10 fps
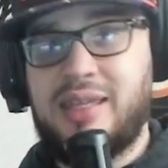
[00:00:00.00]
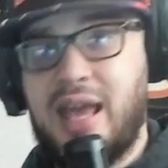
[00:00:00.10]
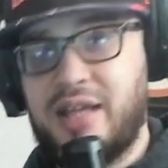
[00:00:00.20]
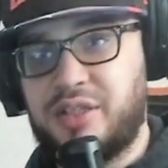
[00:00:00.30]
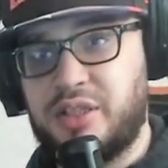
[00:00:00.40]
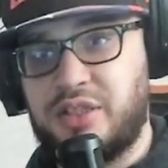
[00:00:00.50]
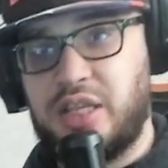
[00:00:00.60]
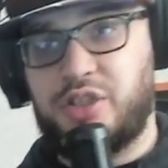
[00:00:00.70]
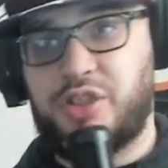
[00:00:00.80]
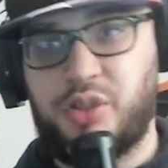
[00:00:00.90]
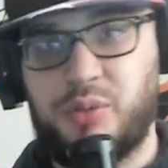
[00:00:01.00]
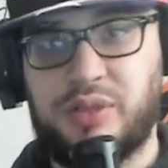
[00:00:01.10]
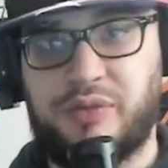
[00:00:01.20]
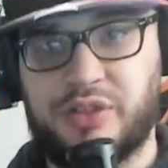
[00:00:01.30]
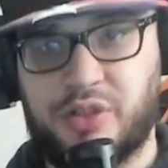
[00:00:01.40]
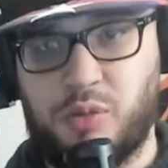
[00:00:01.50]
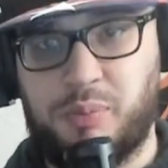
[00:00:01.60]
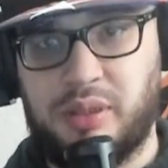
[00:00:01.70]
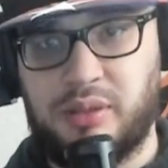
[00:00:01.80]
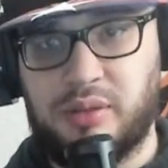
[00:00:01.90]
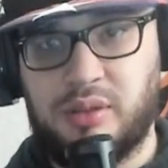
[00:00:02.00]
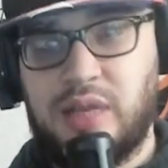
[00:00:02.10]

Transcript: catches, and shoots if it's open.